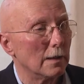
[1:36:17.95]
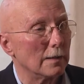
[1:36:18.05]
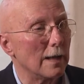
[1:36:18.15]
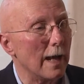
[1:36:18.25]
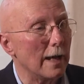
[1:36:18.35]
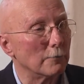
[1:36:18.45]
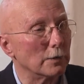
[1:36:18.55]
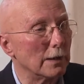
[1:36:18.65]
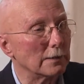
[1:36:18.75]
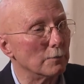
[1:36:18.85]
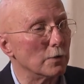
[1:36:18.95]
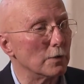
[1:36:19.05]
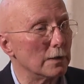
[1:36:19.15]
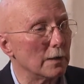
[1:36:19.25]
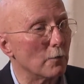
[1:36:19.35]
that will let them
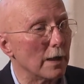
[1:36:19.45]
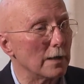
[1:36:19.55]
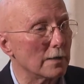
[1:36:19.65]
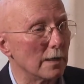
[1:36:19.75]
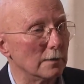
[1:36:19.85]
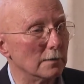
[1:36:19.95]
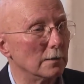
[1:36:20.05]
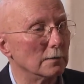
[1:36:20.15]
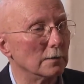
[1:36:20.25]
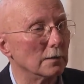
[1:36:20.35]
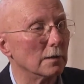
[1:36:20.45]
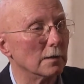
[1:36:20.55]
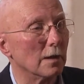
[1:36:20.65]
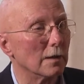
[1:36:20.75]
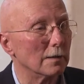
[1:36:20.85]
do it in ways that Are,
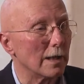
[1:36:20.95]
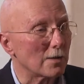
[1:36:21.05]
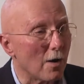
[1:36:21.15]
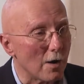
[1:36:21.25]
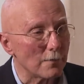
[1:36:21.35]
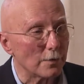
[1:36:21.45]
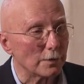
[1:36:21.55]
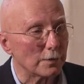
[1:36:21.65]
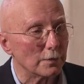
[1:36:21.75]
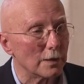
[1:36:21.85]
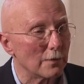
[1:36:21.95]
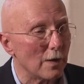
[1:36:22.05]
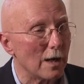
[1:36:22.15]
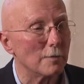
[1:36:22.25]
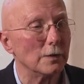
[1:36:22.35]
are less harmful to the
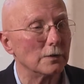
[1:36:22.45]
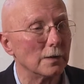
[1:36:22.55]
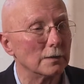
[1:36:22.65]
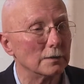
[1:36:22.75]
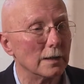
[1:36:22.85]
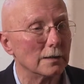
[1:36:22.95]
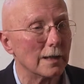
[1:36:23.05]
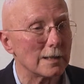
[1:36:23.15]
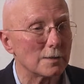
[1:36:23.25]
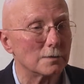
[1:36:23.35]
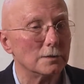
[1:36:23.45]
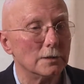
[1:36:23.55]
environment and, and less uh,